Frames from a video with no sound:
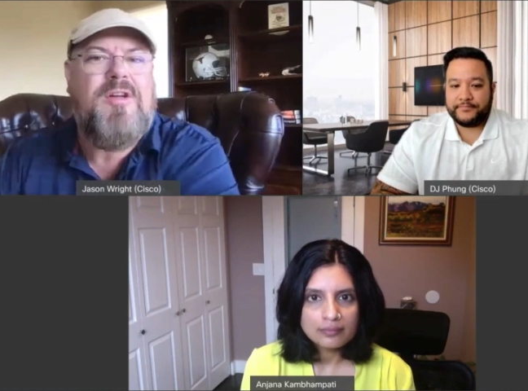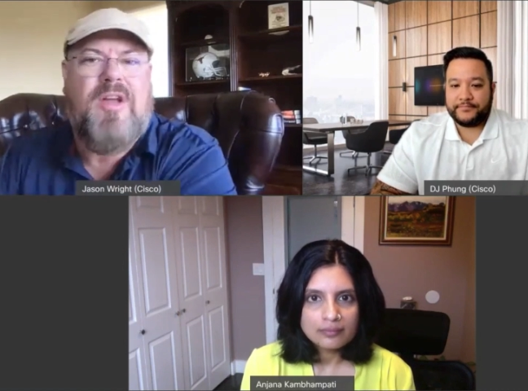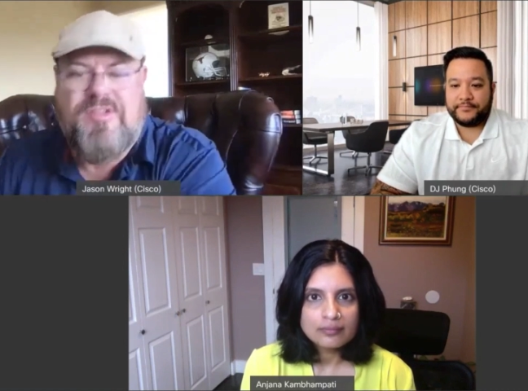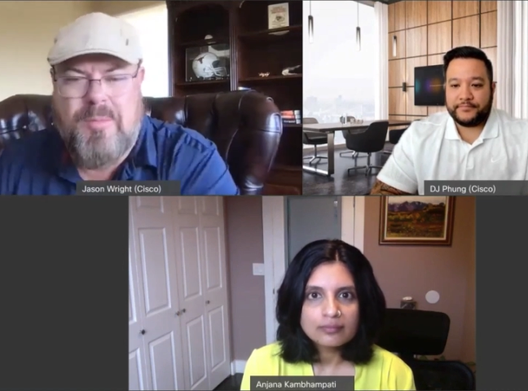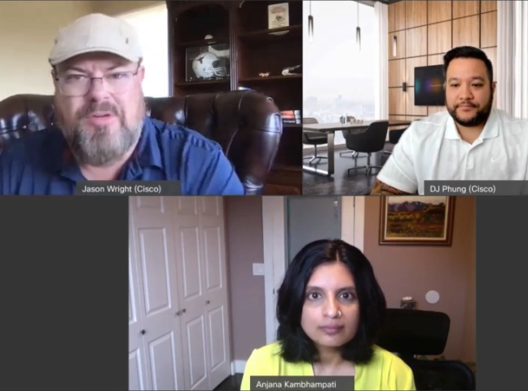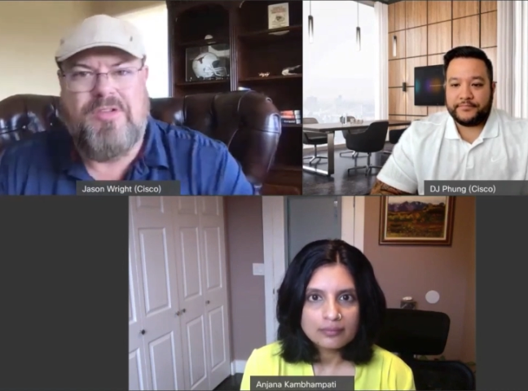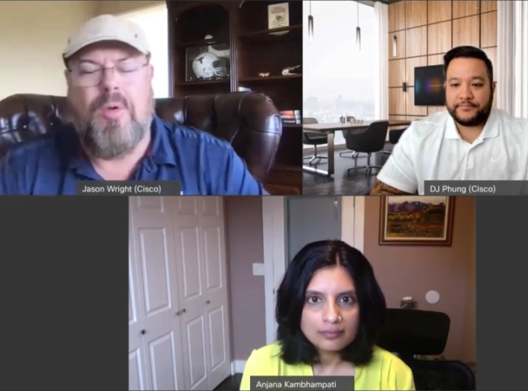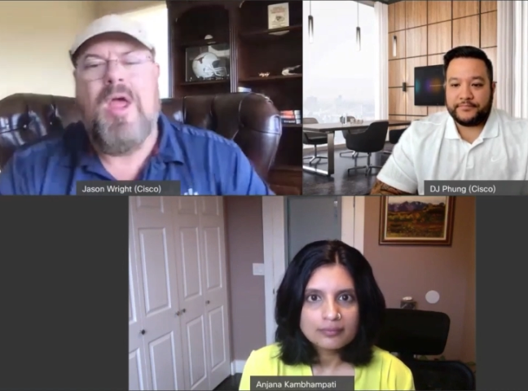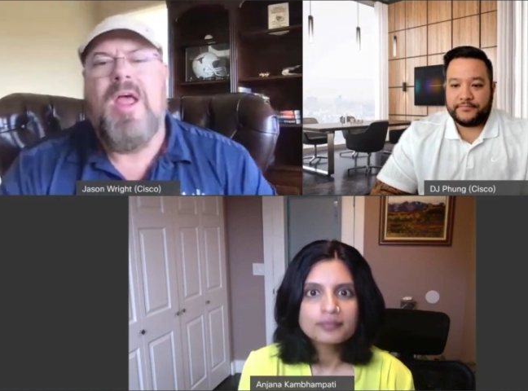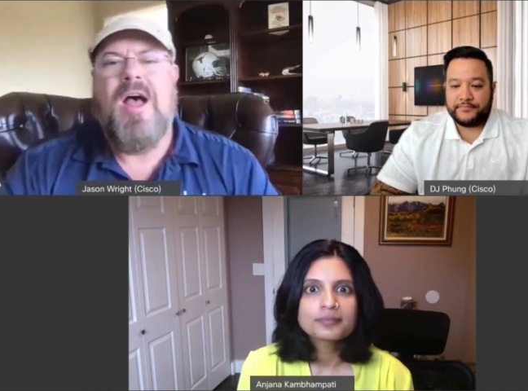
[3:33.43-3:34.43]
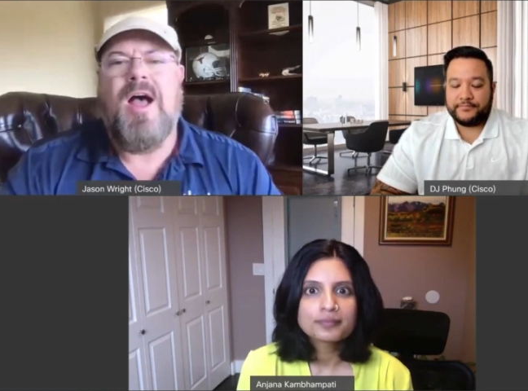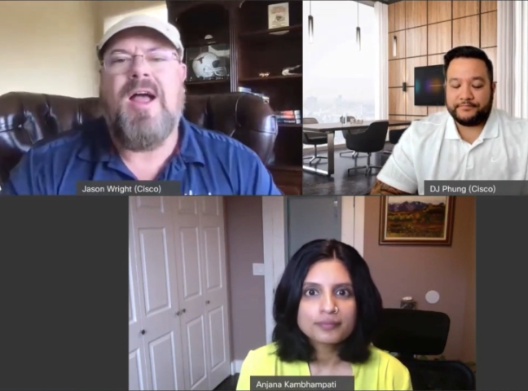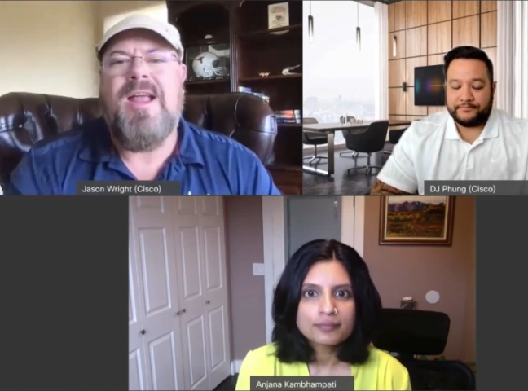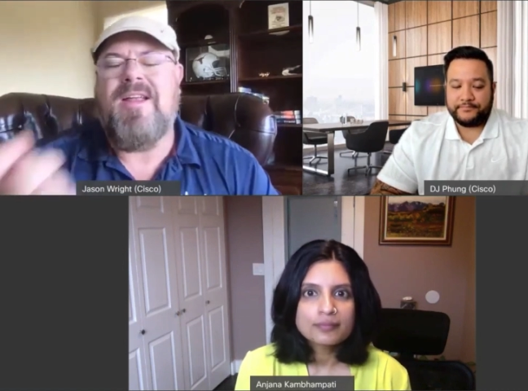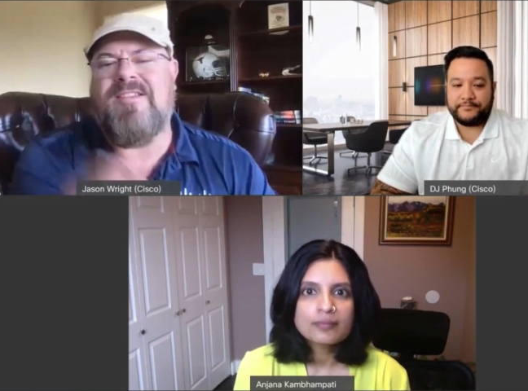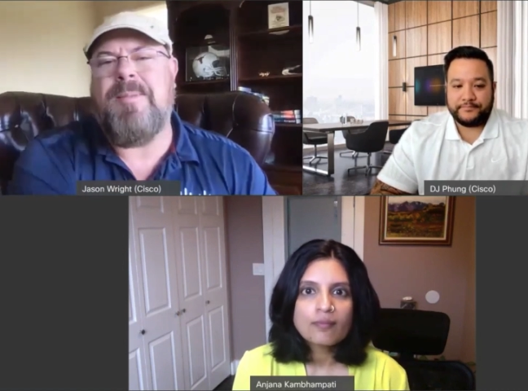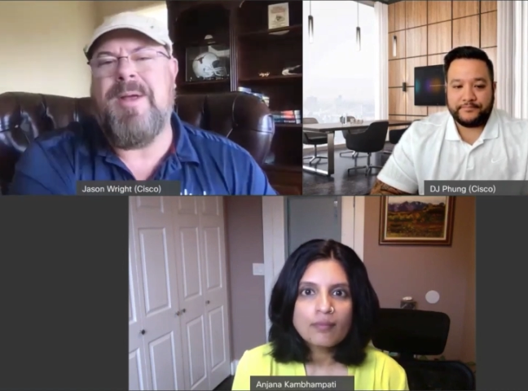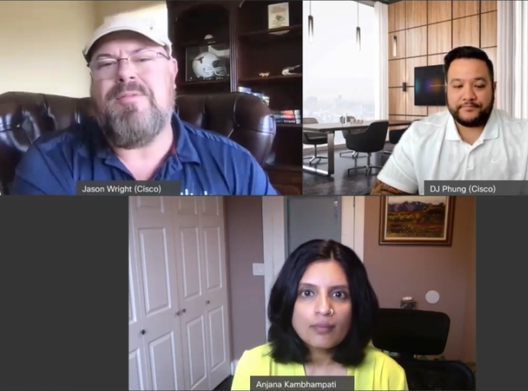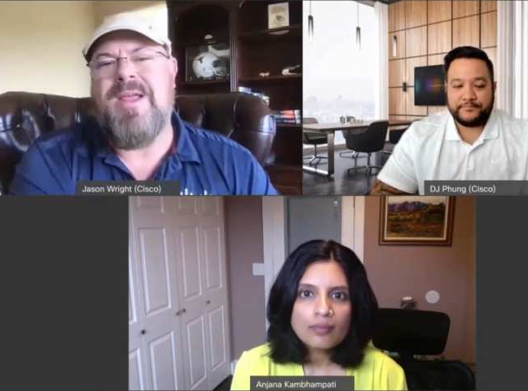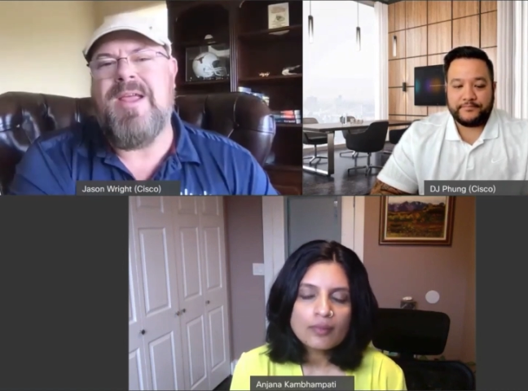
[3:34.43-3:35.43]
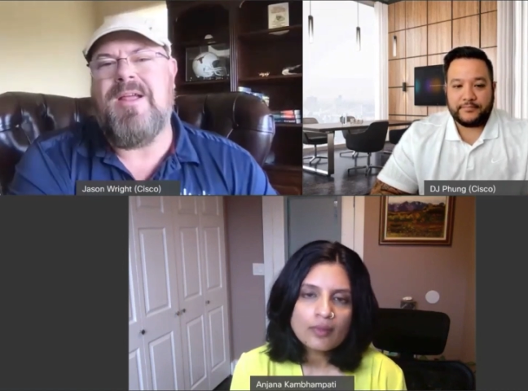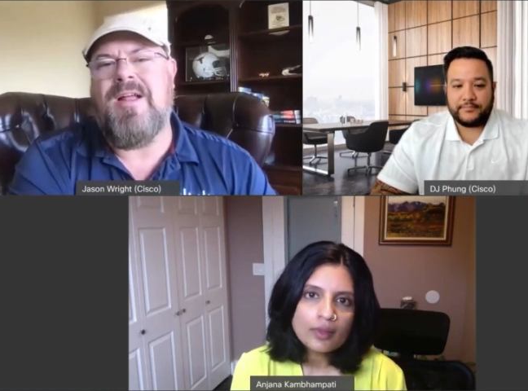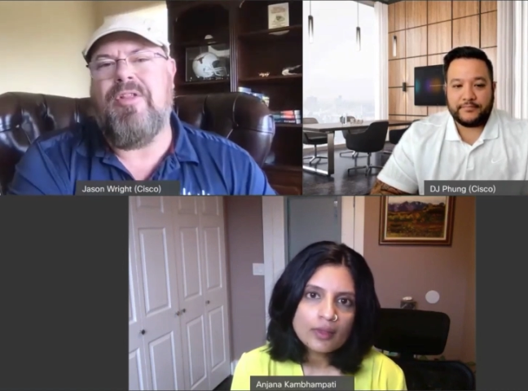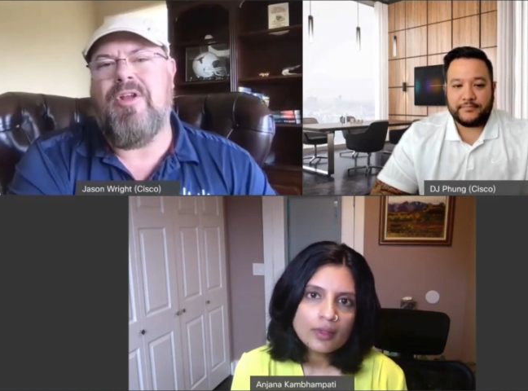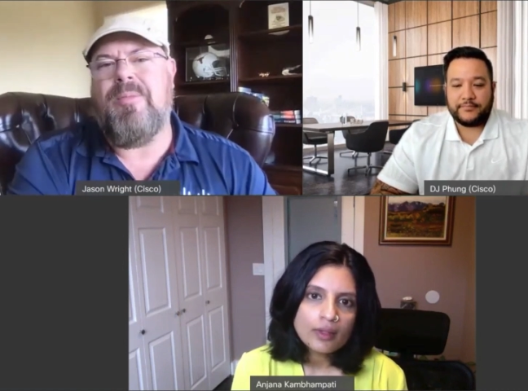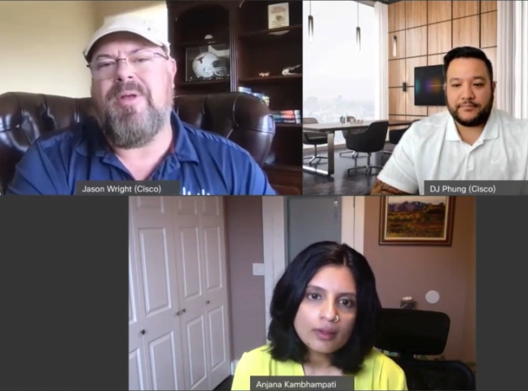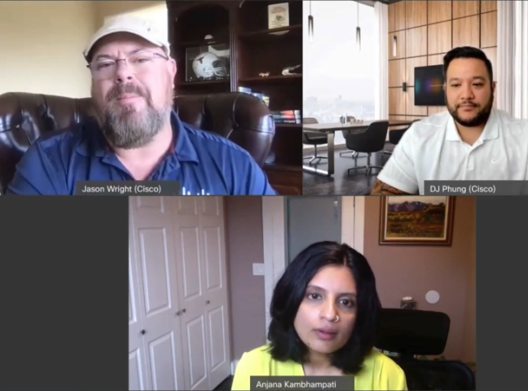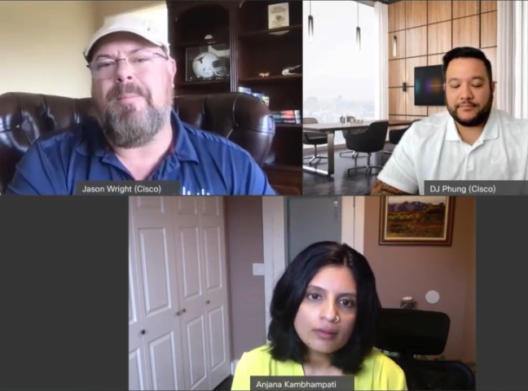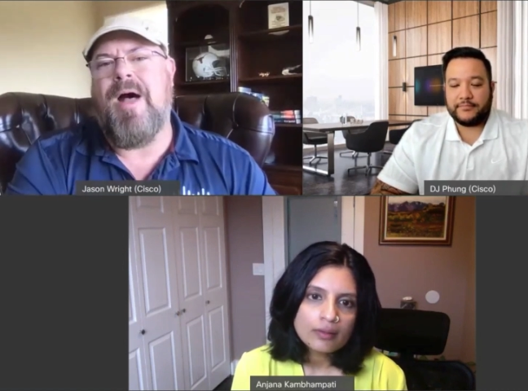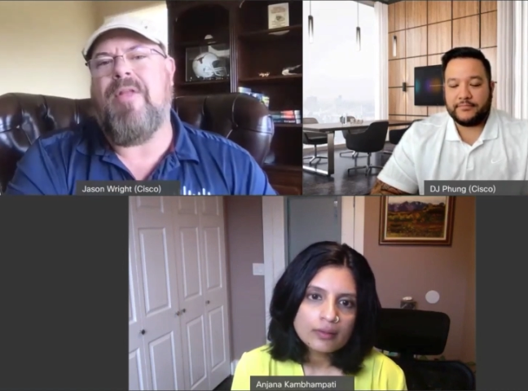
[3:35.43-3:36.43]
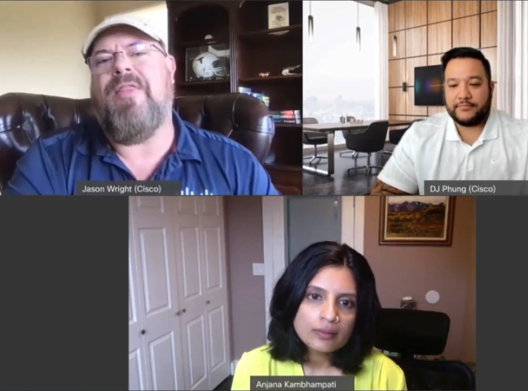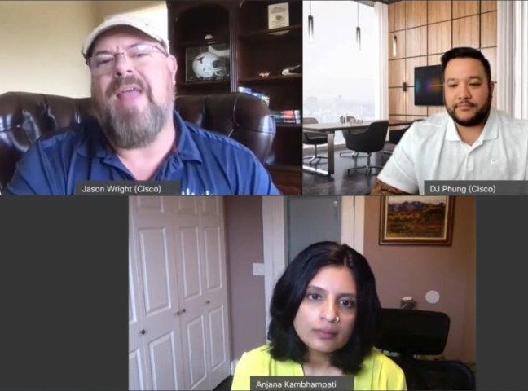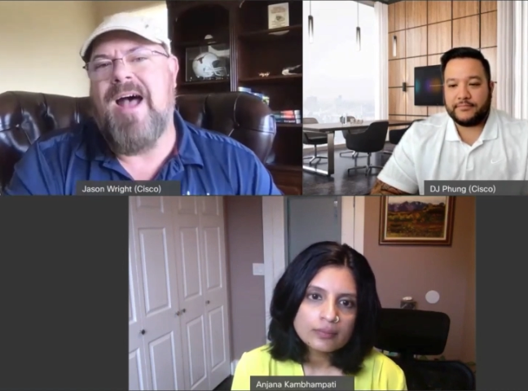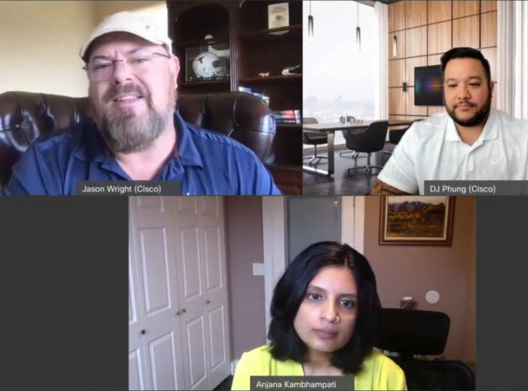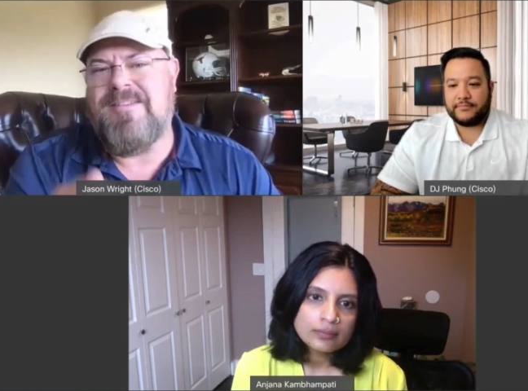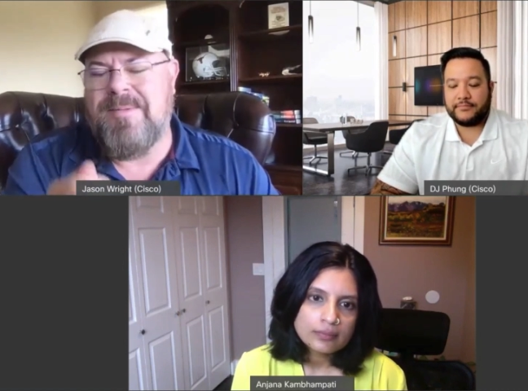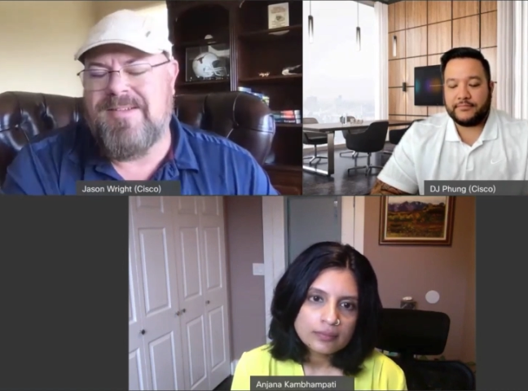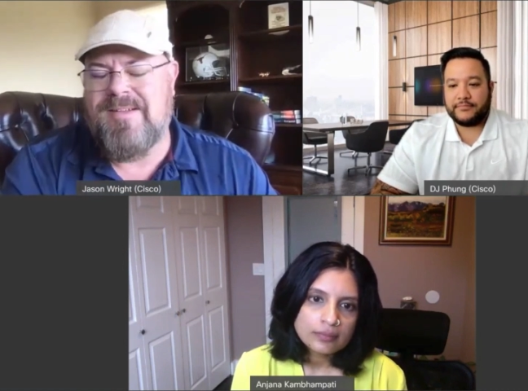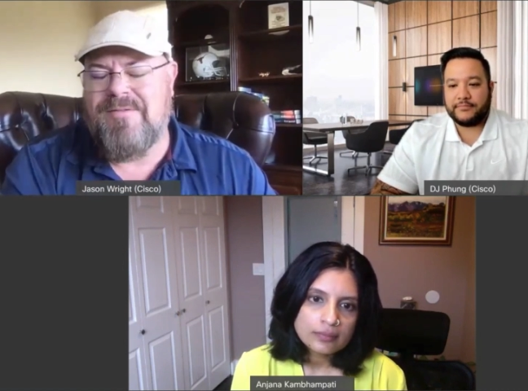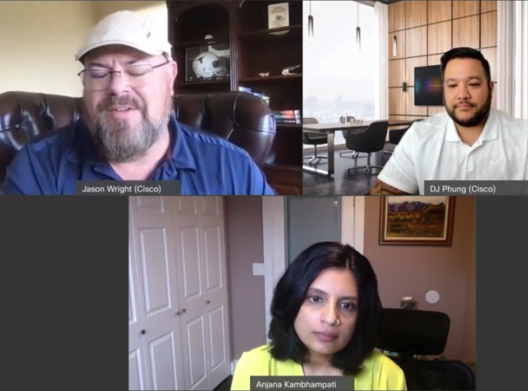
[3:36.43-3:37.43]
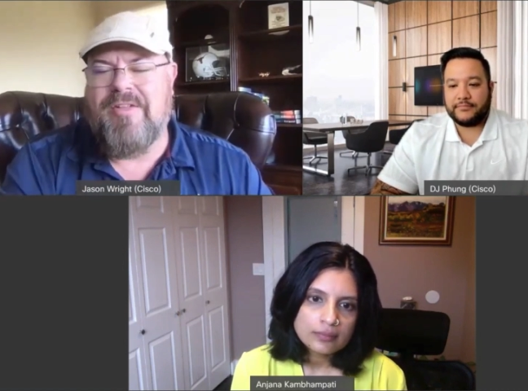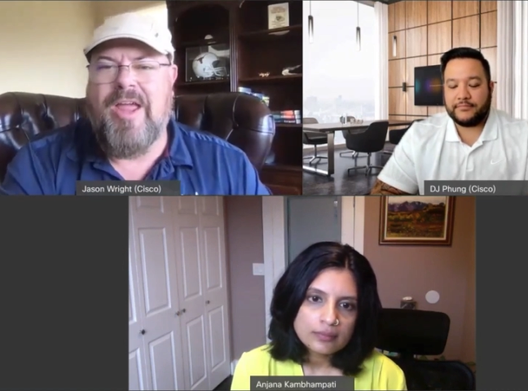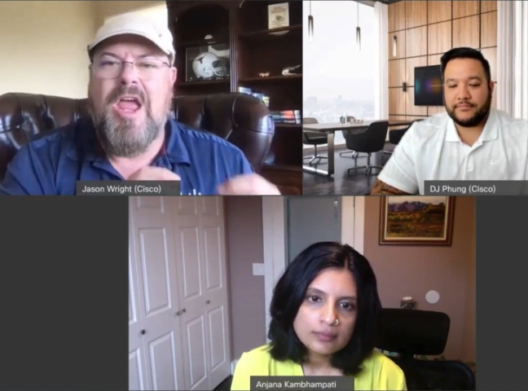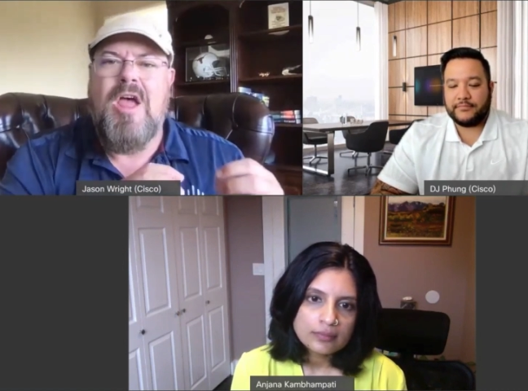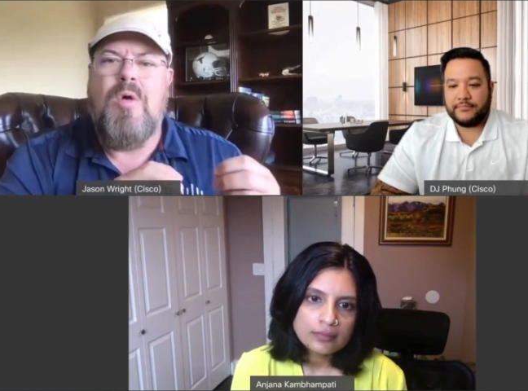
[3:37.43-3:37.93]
Speaker 1: customers. So, uh, it, it speak to me a little bit about that specifically.